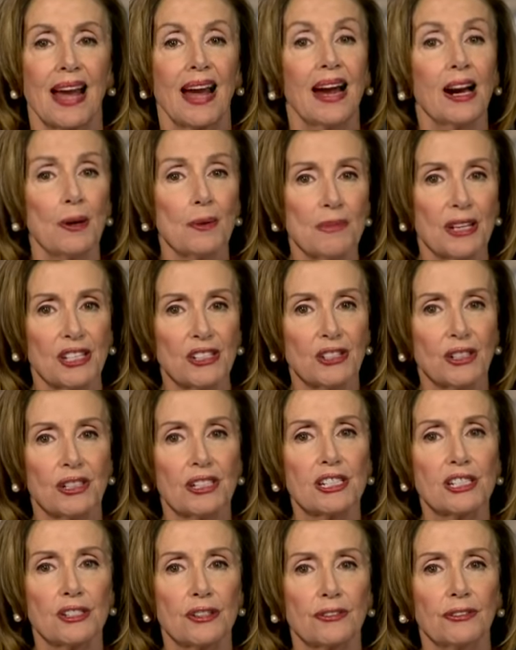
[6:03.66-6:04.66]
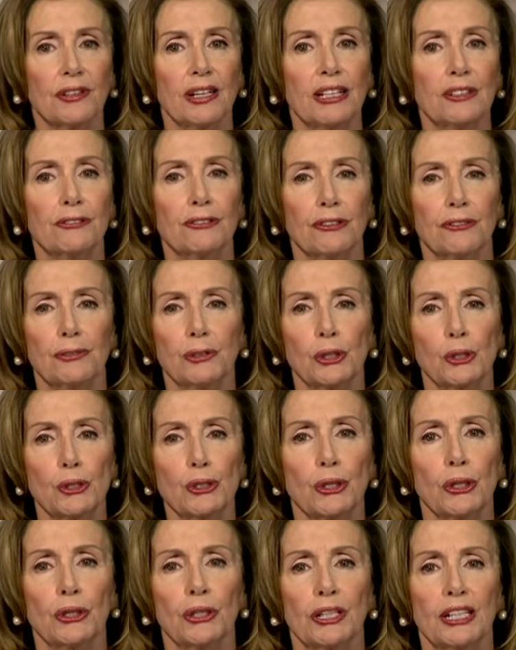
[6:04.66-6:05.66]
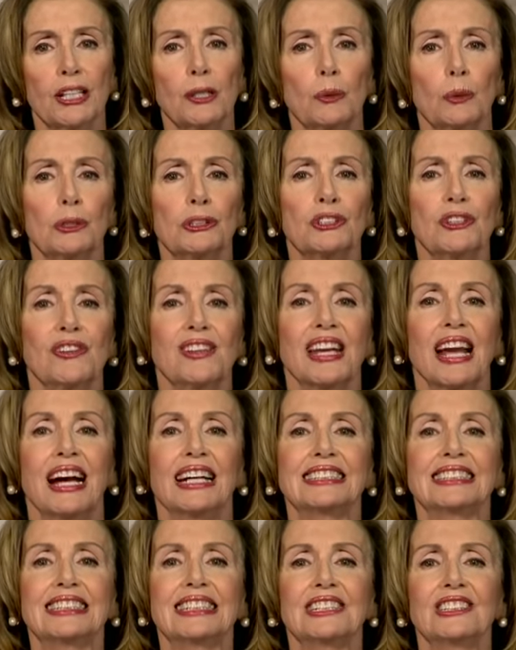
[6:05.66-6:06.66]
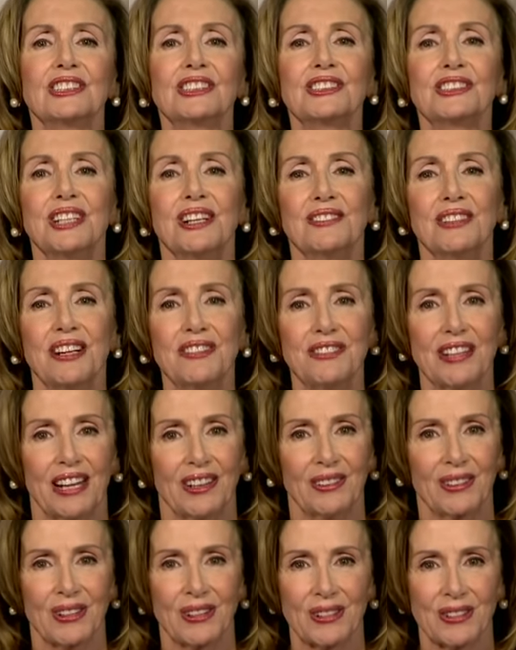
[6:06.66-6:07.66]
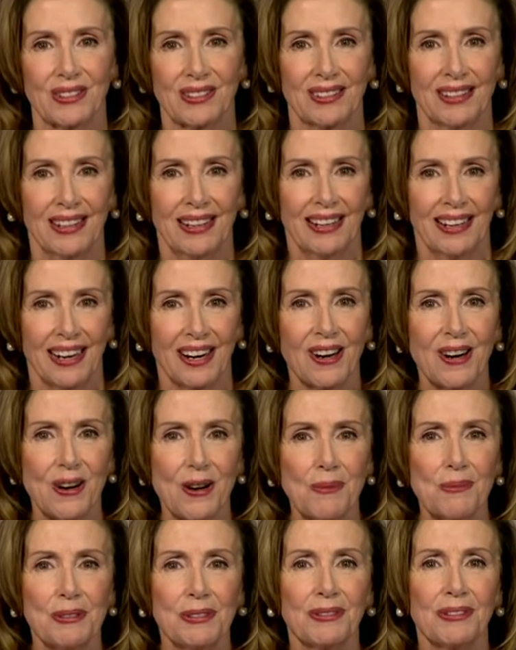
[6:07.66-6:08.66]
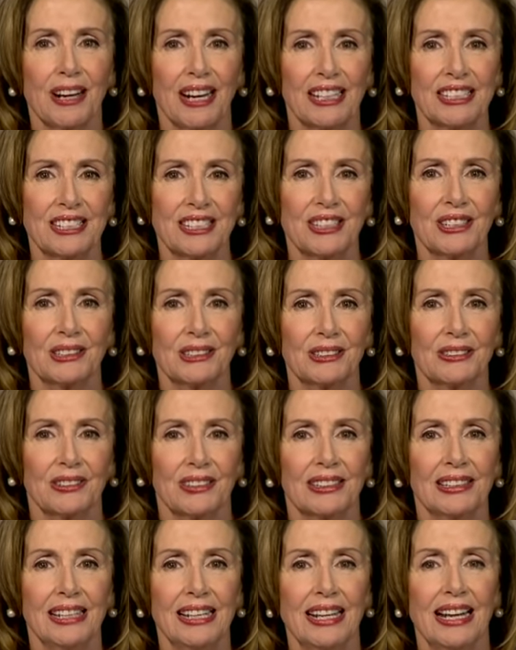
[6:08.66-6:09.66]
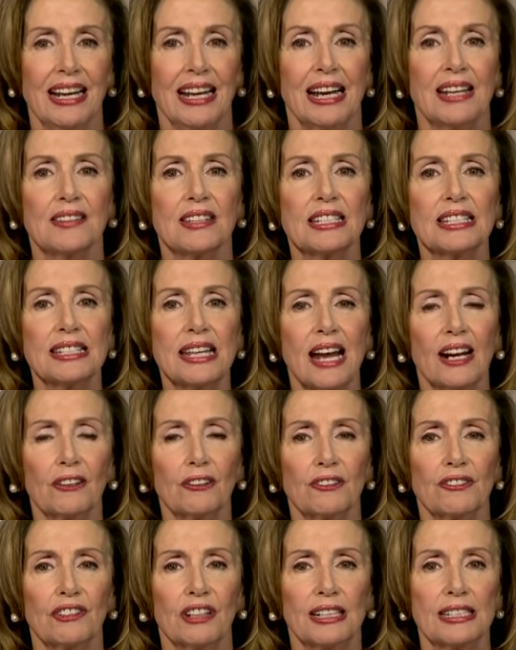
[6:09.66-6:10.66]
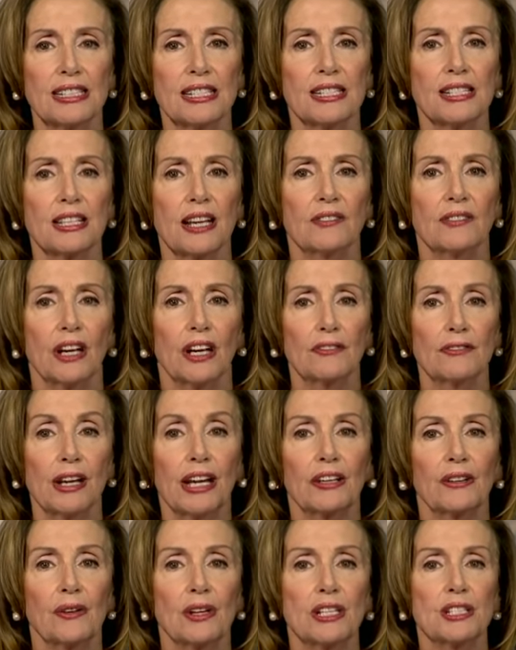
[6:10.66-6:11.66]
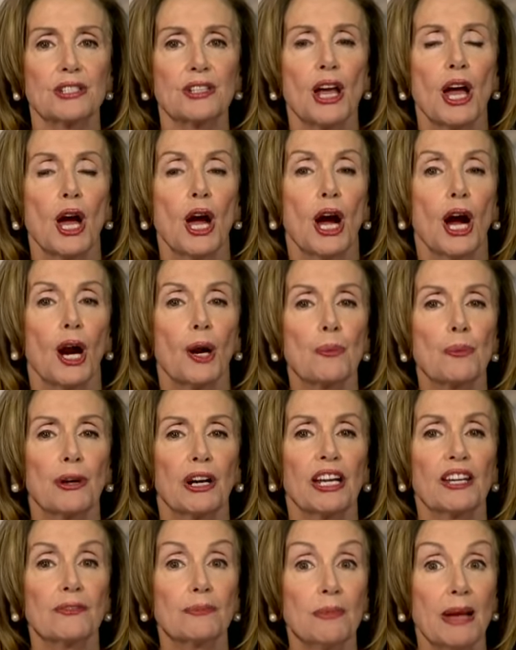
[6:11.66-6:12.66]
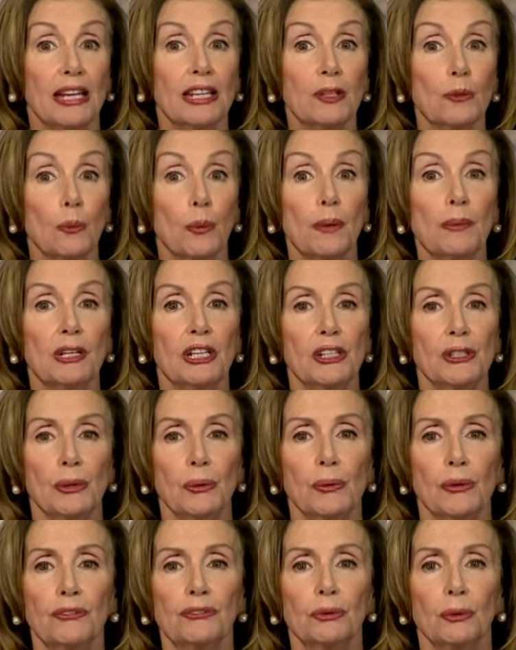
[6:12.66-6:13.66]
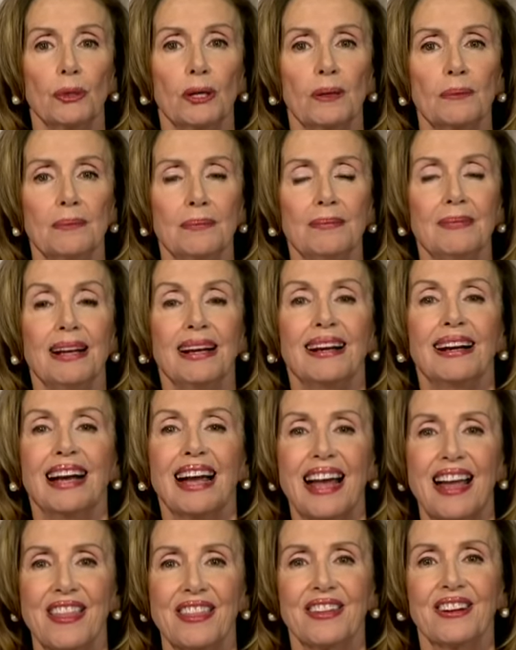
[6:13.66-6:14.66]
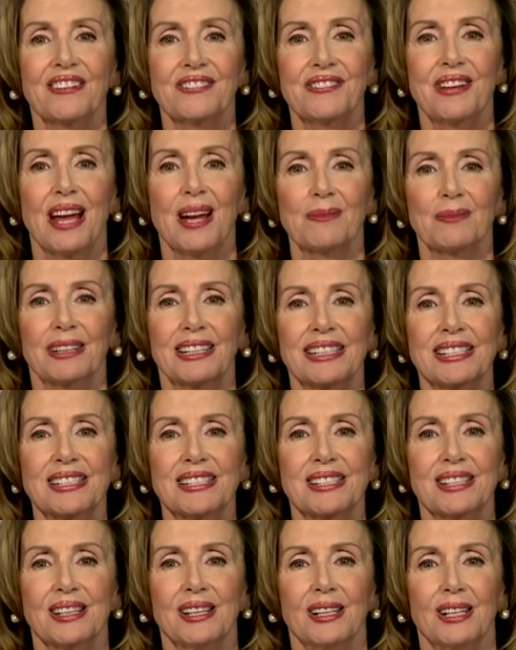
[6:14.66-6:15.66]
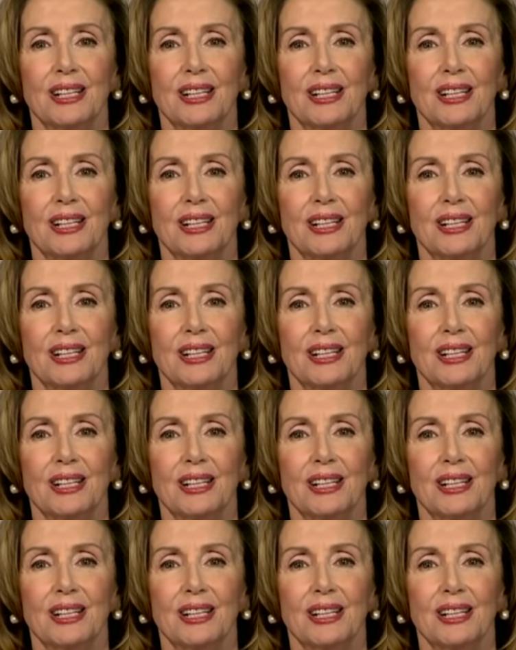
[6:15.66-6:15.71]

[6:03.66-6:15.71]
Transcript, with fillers: Our mission is to fight for a future equal to the ideals of our founders, our hopes for our children, and the sacrifices of our veterans, our brave men and women in uniform, and their families.